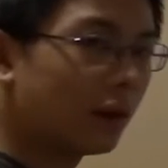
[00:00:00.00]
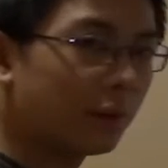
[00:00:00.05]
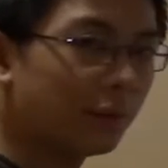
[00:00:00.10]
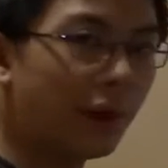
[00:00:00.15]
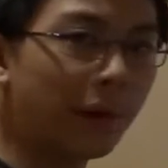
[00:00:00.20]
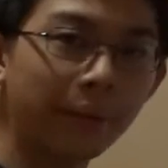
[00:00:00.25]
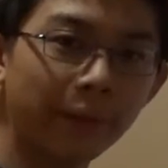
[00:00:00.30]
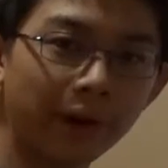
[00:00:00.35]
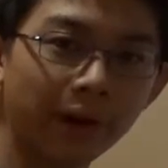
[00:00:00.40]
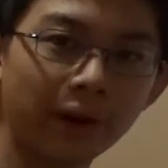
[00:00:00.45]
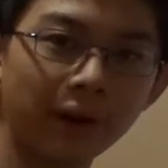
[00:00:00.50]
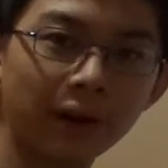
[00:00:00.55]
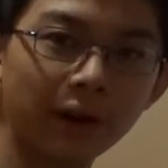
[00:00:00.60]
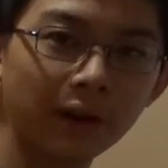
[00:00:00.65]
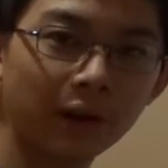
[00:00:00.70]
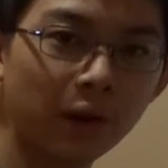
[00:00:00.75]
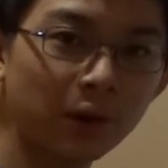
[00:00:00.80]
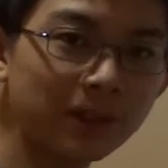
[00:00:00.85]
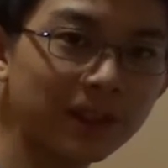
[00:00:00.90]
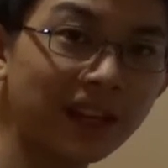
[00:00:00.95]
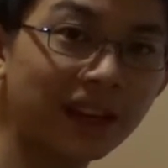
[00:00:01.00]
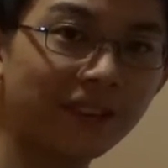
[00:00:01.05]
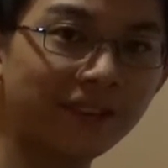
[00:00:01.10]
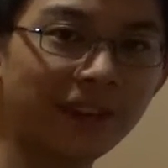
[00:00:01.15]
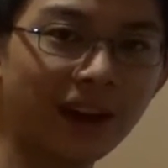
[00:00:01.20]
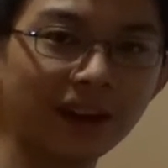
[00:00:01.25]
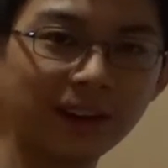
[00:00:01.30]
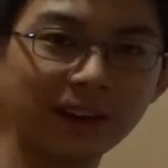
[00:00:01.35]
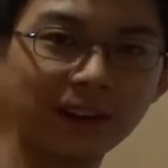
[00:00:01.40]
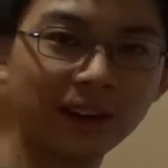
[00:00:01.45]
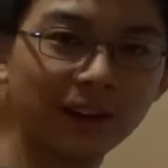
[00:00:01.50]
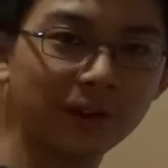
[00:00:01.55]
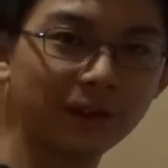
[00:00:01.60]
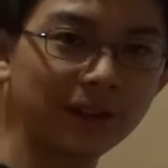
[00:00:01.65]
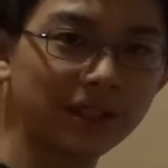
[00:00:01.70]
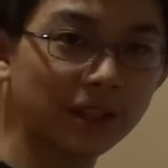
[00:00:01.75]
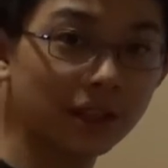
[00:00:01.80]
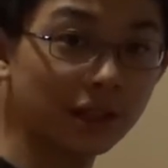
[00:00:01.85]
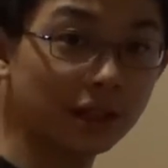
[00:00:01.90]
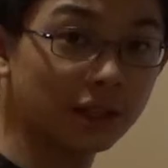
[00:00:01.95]
Remember, cosine of 90
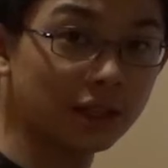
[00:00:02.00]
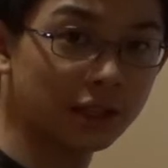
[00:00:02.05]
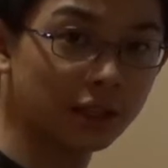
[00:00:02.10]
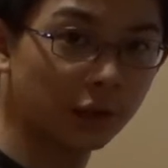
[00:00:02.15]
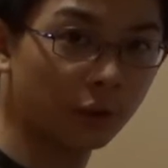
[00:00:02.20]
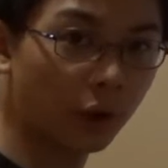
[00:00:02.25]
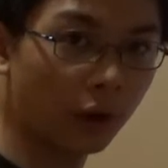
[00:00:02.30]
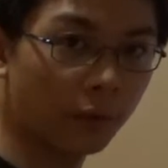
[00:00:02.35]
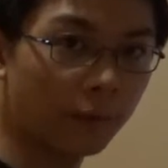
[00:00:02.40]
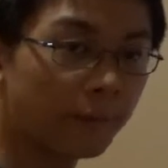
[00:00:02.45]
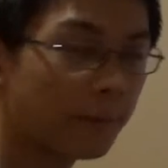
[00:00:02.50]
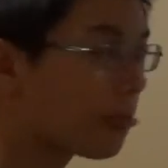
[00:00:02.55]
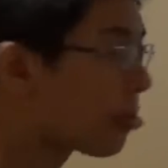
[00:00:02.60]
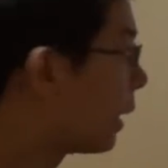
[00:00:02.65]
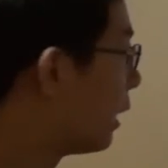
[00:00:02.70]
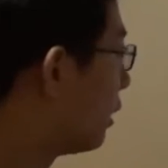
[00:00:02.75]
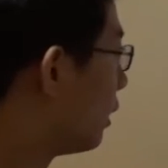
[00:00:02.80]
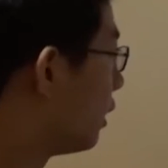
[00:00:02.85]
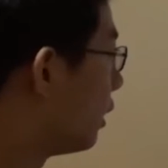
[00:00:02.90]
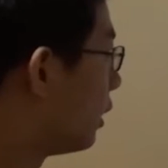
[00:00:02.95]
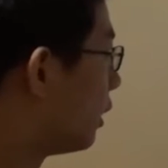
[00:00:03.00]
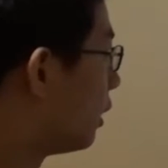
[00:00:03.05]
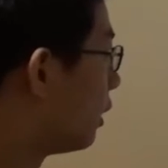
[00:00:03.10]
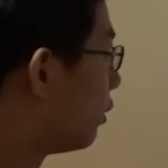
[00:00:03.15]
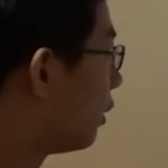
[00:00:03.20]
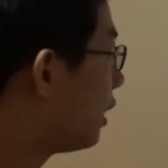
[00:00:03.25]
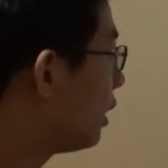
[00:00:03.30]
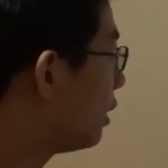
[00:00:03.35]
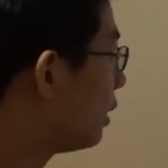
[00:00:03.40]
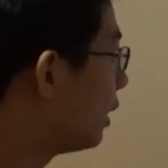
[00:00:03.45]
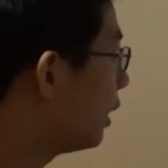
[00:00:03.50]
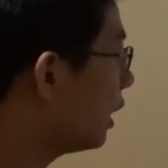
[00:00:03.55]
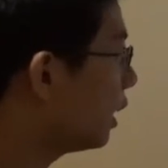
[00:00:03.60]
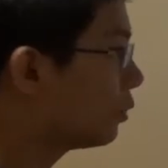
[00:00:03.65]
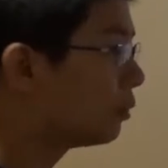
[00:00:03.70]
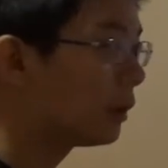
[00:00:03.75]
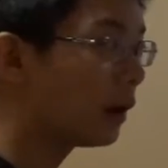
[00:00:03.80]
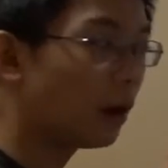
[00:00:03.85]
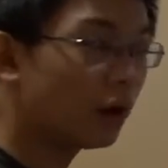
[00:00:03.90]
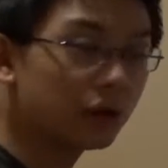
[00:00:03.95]
degrees is 0, right?
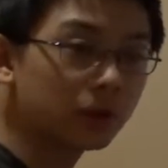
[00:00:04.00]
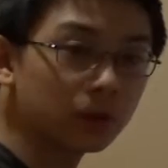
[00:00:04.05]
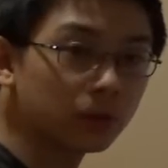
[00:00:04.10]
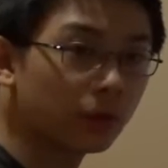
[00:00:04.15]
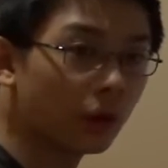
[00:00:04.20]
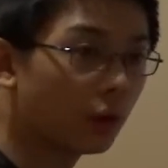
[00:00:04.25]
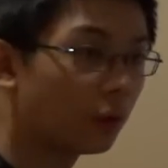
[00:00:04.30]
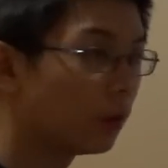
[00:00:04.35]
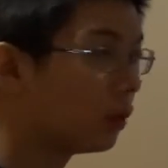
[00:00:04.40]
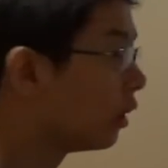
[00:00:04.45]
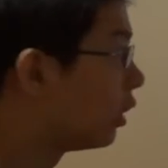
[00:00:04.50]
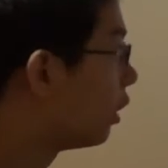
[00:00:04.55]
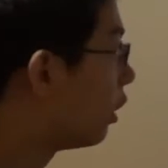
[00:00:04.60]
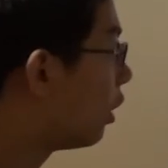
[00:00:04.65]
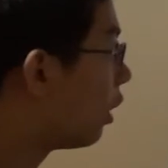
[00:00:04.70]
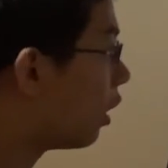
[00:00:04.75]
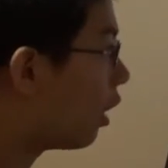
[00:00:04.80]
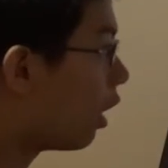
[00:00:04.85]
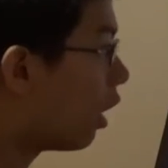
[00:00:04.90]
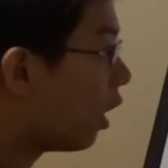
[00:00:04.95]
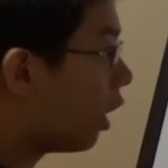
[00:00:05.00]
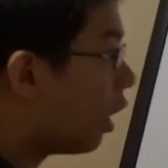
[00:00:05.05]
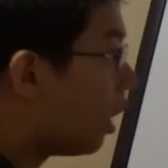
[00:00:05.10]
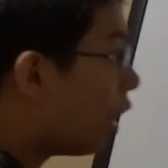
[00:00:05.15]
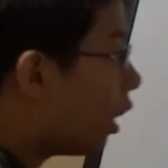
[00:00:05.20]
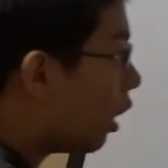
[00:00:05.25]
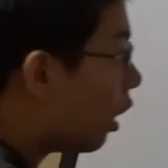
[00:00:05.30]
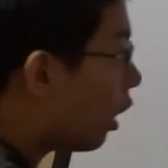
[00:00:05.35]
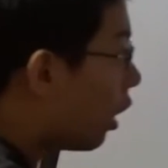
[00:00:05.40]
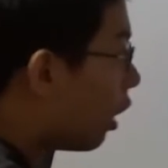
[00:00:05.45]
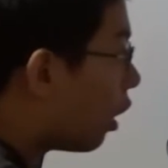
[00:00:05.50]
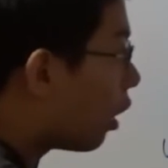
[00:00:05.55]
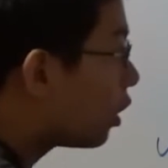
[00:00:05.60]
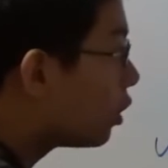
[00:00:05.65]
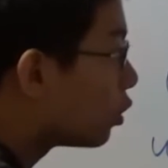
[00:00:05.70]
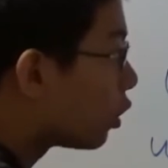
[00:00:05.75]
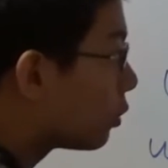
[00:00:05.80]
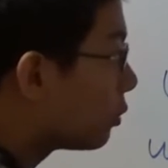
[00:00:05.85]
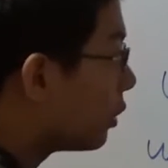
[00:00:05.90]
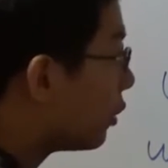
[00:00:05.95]
And we also know our
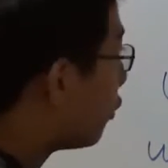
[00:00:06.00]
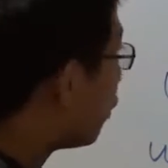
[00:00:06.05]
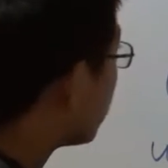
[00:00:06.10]
normal